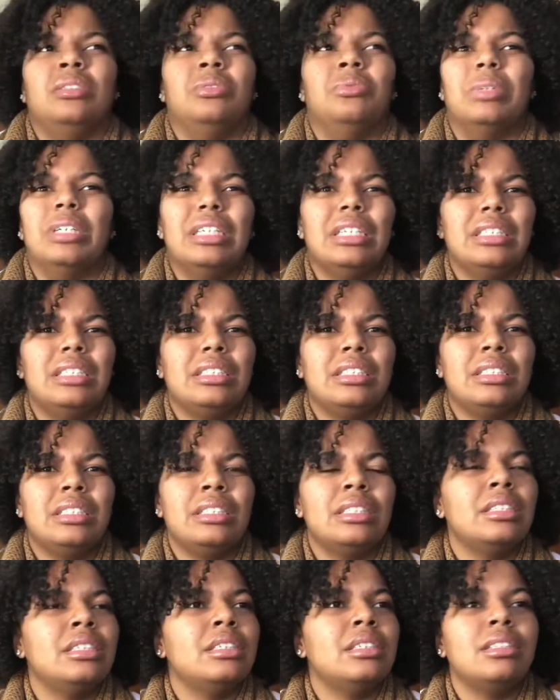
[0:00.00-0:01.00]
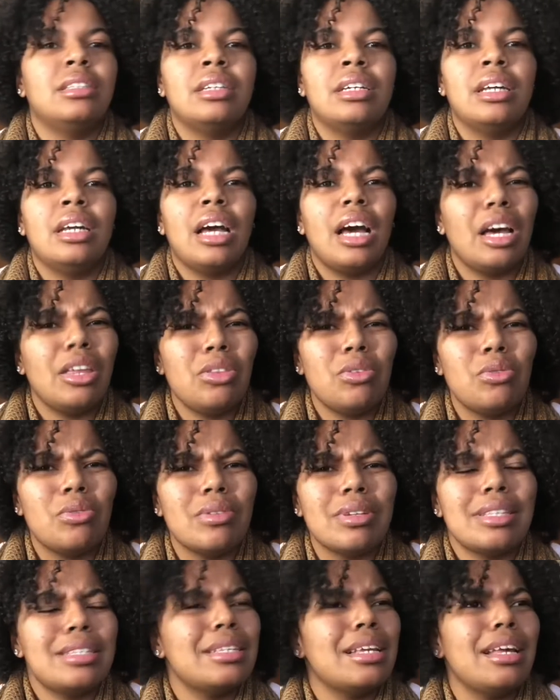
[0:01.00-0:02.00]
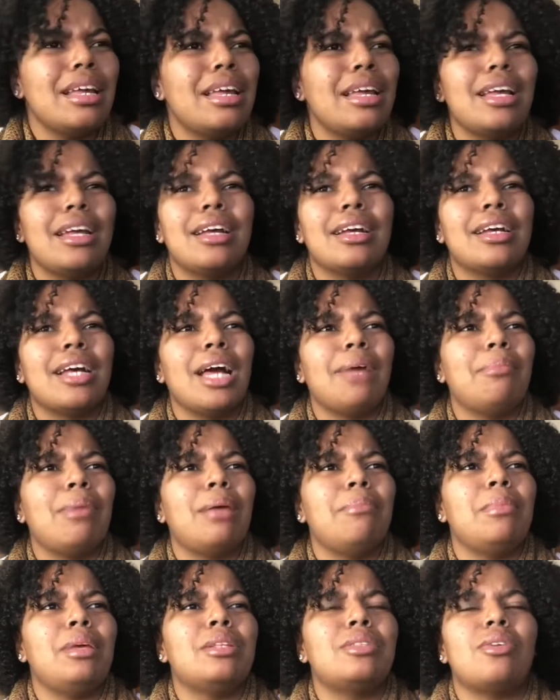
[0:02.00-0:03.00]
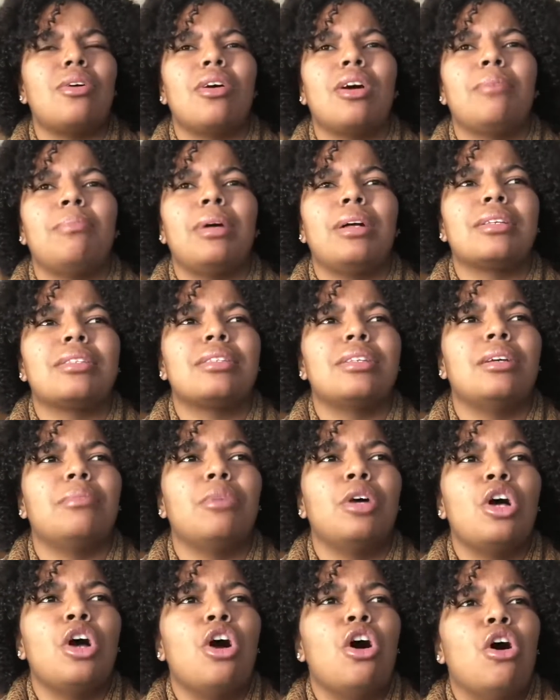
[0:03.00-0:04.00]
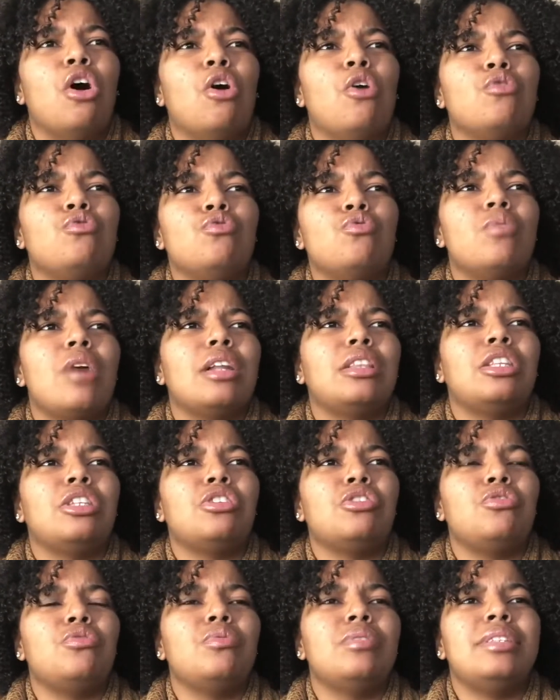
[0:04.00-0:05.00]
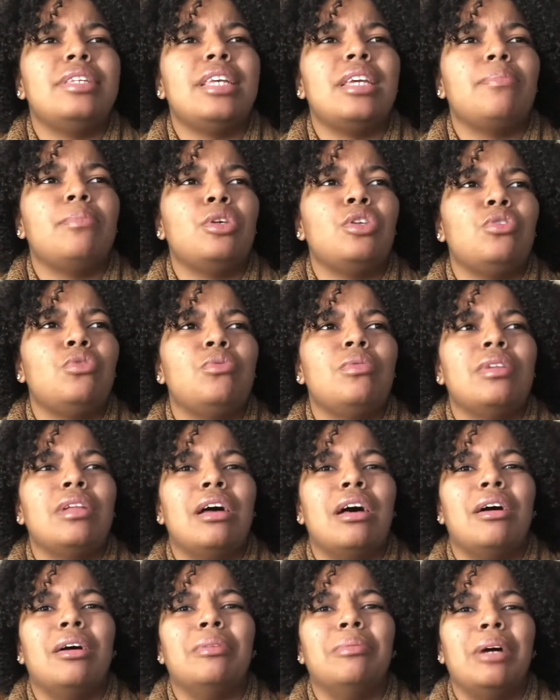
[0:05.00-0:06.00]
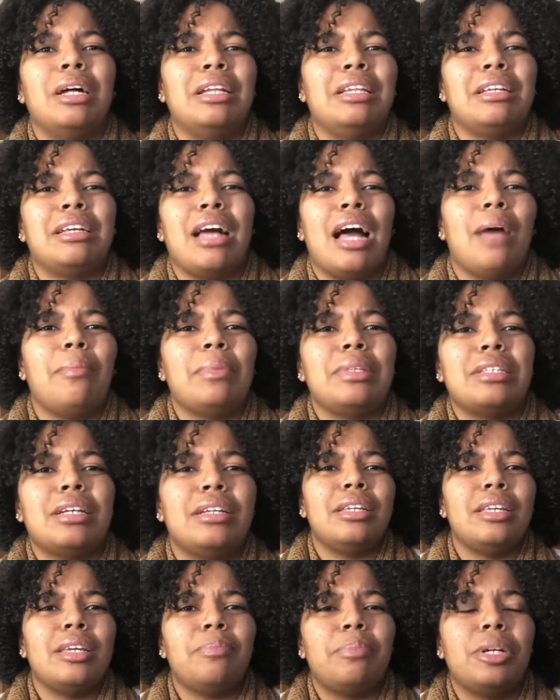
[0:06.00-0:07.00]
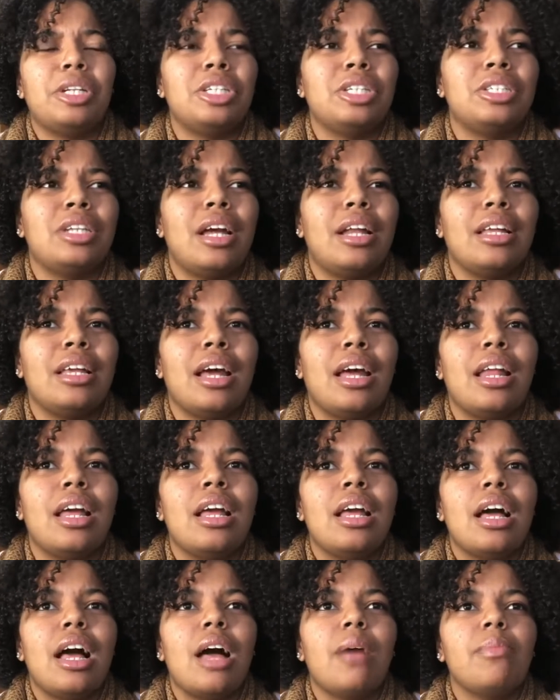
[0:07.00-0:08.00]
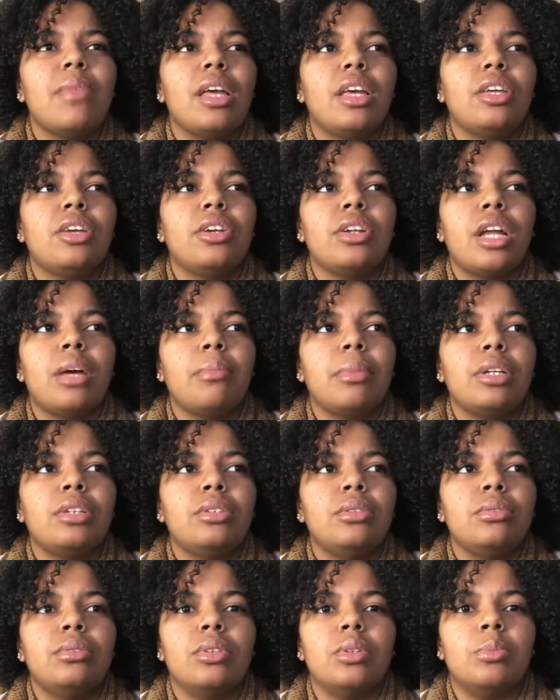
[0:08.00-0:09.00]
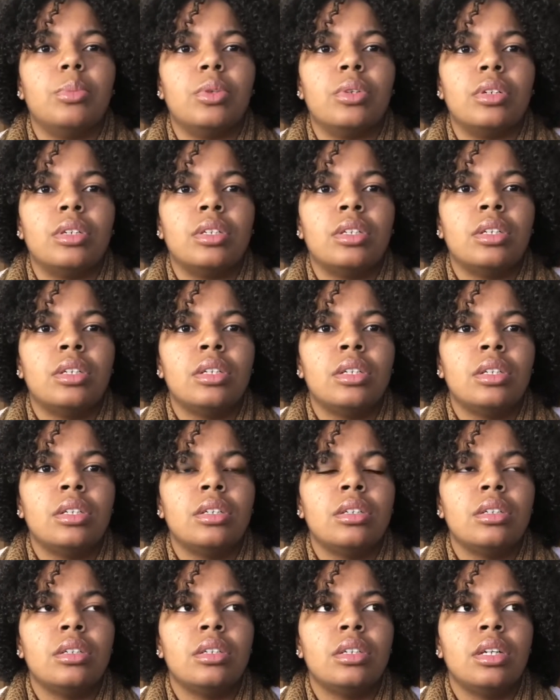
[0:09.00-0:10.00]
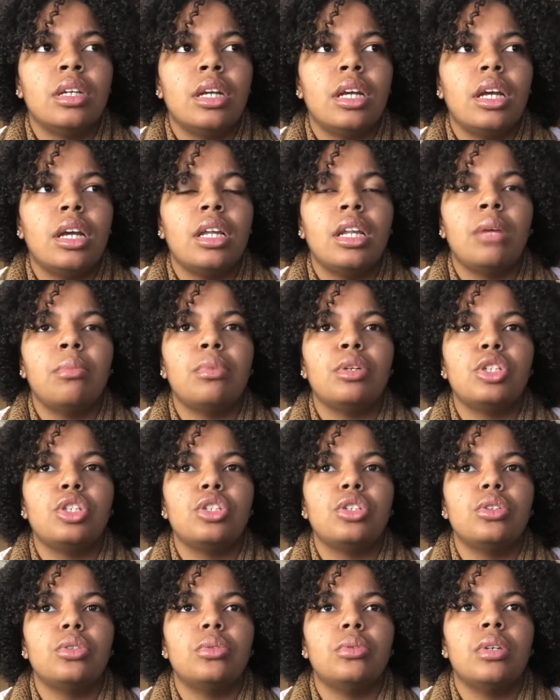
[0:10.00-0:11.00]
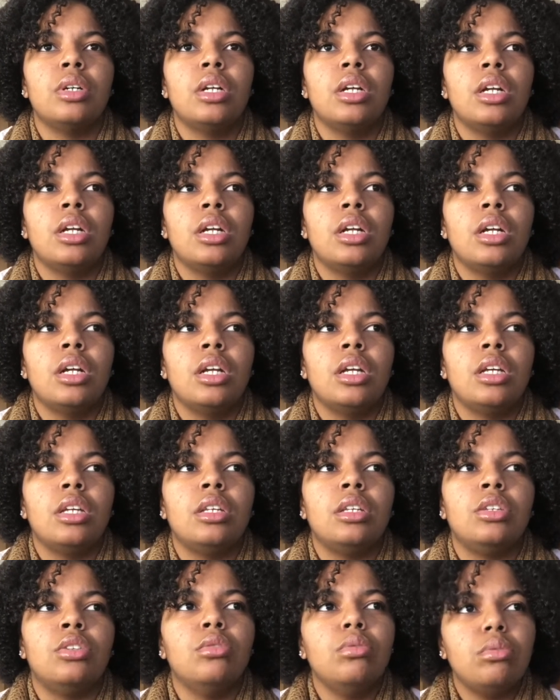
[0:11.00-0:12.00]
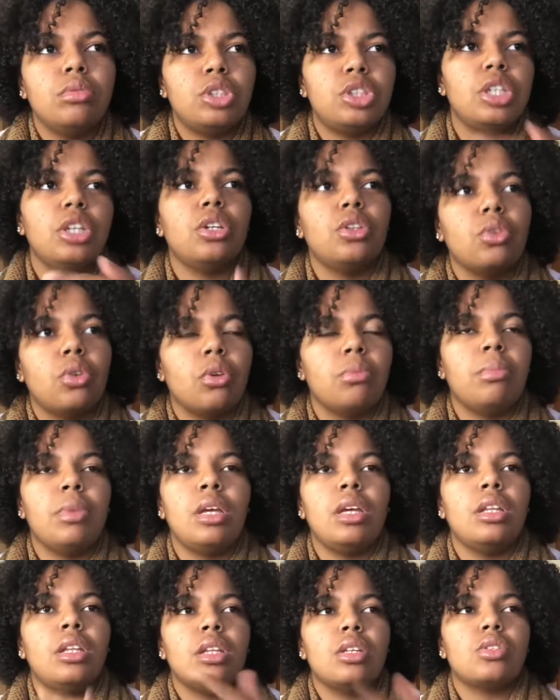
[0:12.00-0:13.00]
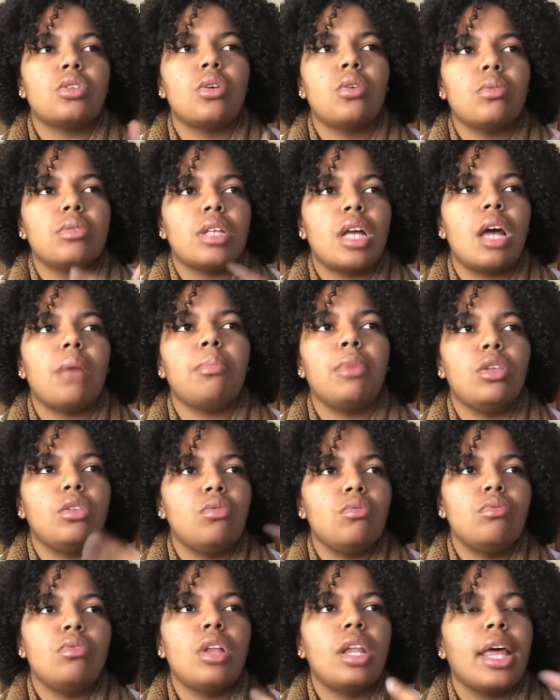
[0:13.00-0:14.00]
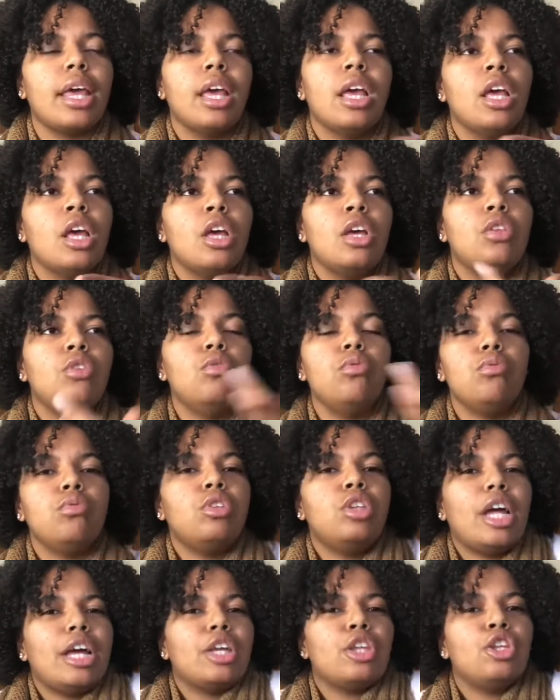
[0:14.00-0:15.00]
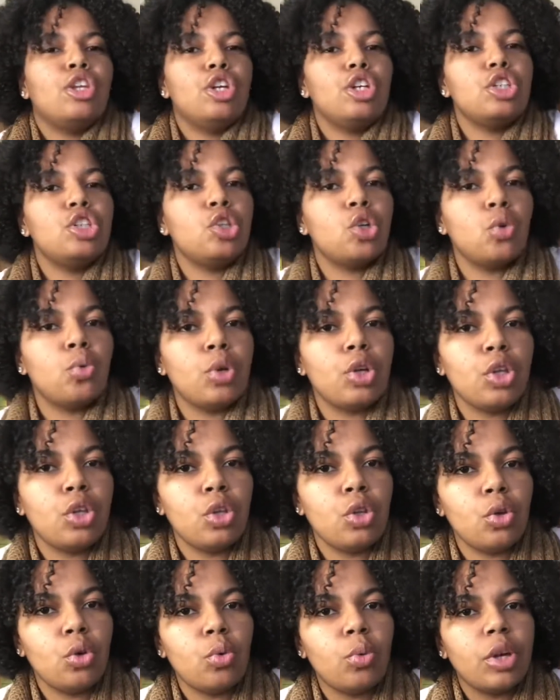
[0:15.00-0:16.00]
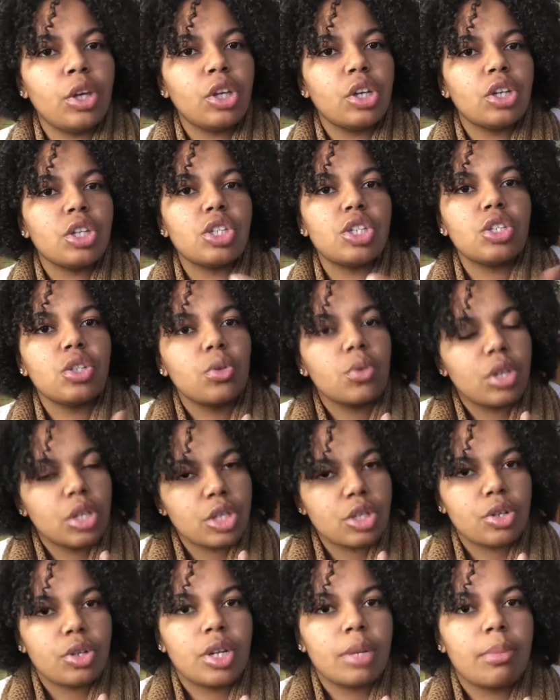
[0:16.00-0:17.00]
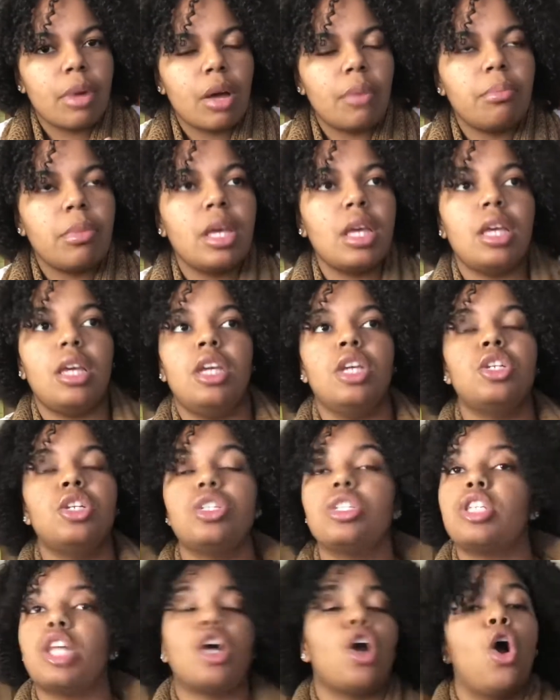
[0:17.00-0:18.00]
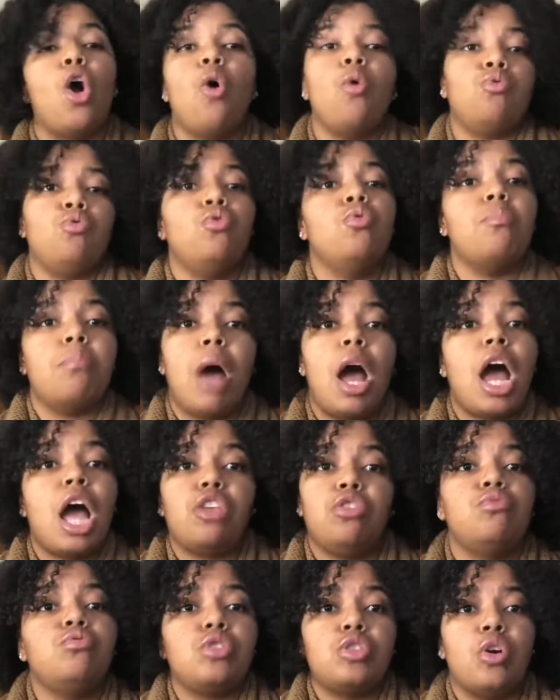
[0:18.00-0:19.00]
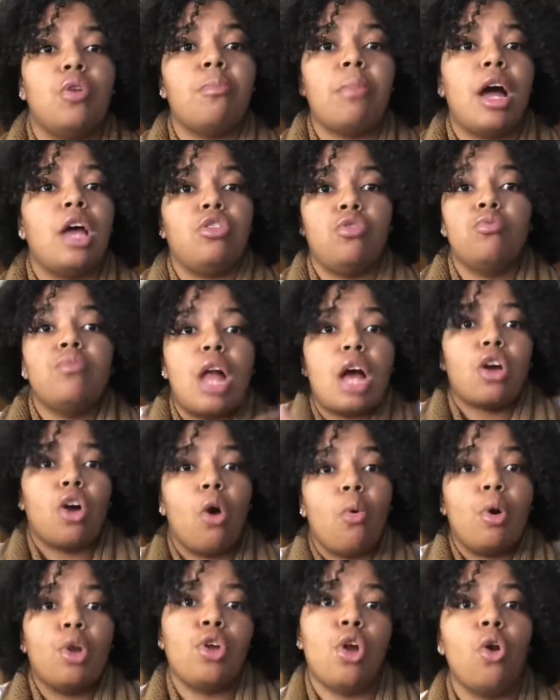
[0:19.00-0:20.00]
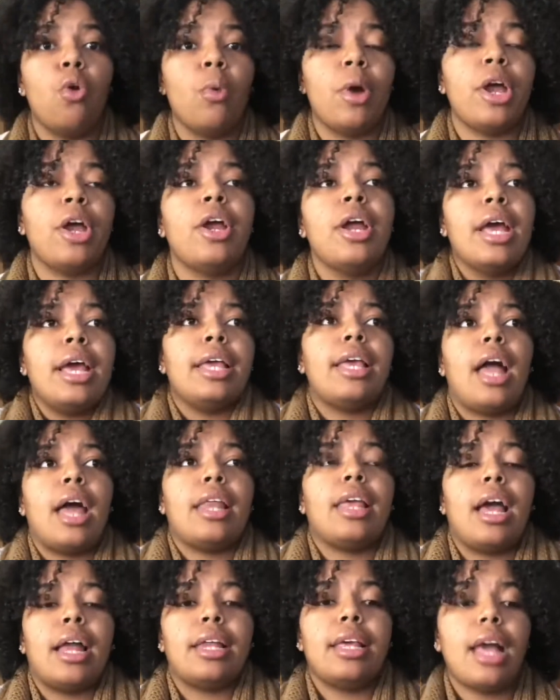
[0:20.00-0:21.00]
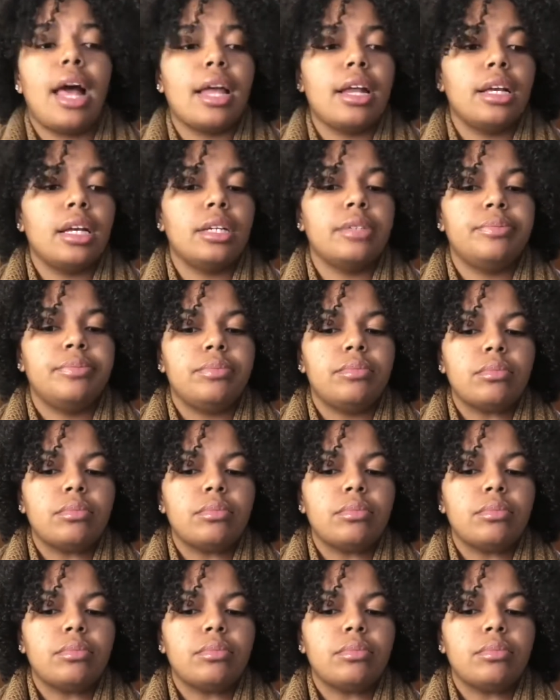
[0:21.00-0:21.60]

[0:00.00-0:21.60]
what? How you gonna sit here and come at me talking about some, oh, you got these dudes DMing you, comments your pictures, yada yada. I'm like, you're not my dude no more. And number two, you cheating on me in this whole time, and you're doing you, and you're still concerned about me. He's just like, oh, you mine, you still mine, you not going nowhere, yada yada yada.